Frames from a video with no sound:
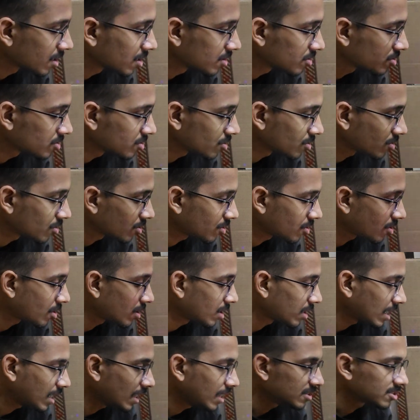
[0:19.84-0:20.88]
So
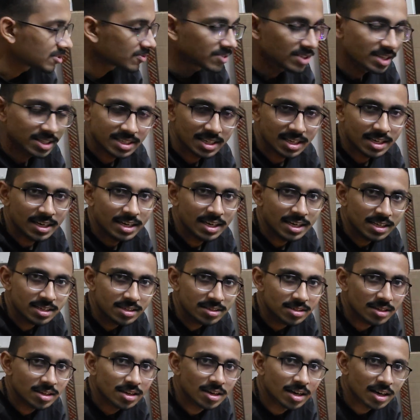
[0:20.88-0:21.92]
each of these LEDs
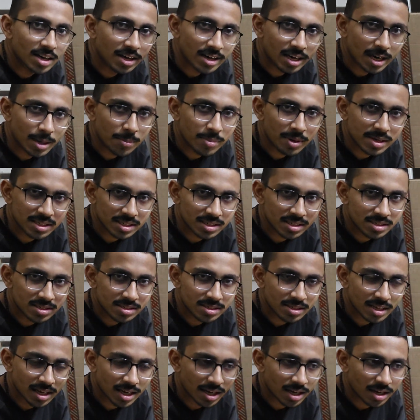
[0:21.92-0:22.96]
represents
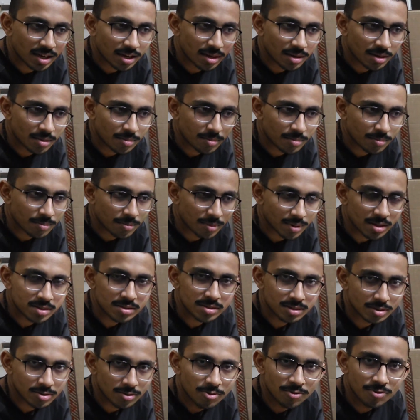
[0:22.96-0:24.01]
a
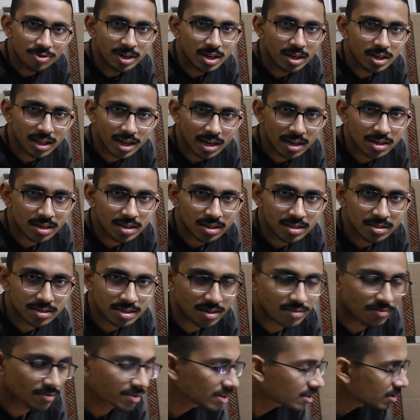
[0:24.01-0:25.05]
person who filled that
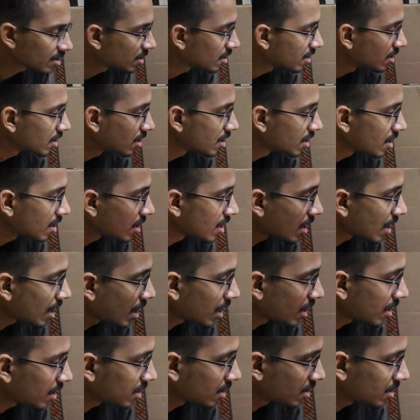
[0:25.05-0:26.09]
survey,
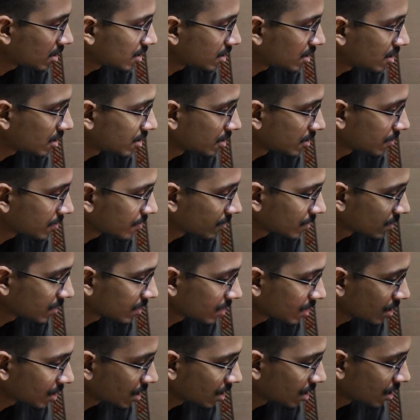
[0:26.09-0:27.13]
and
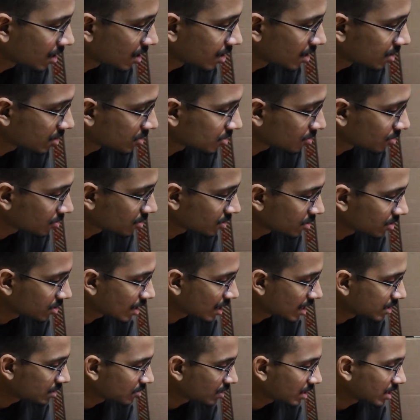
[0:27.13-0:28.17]
so
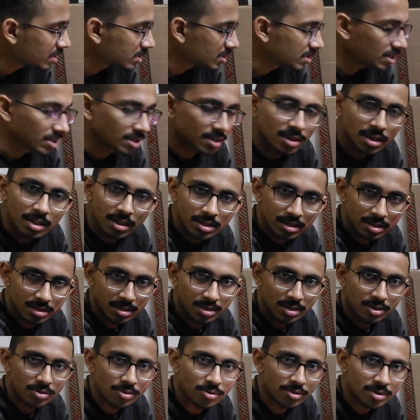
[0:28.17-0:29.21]
as you can see here, this is
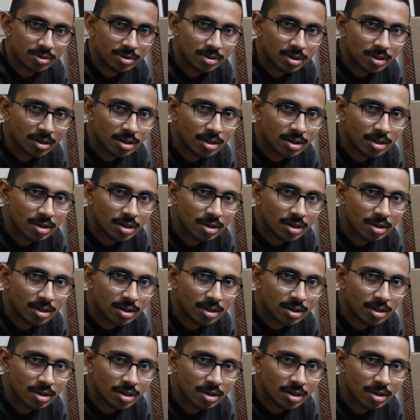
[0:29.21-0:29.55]
a cone.